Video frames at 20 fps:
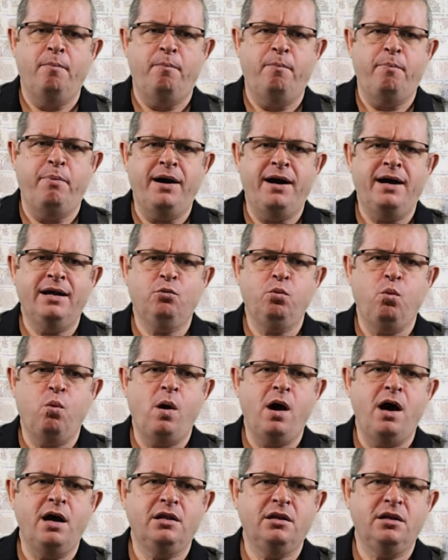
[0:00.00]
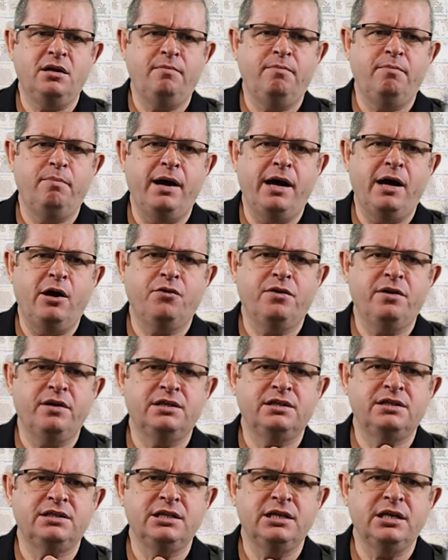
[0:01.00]
But what about the
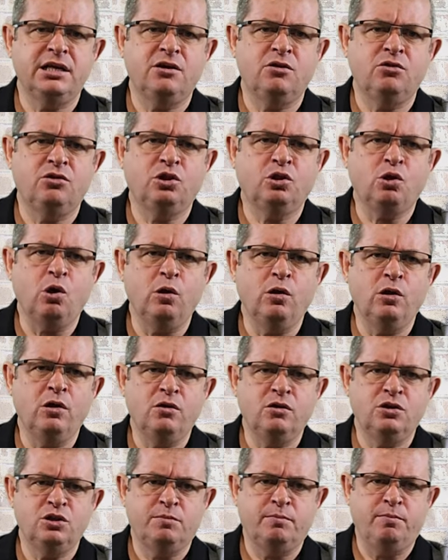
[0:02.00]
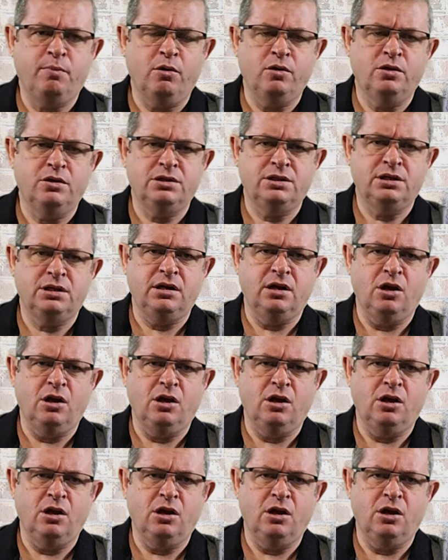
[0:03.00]
zero tolerance policy?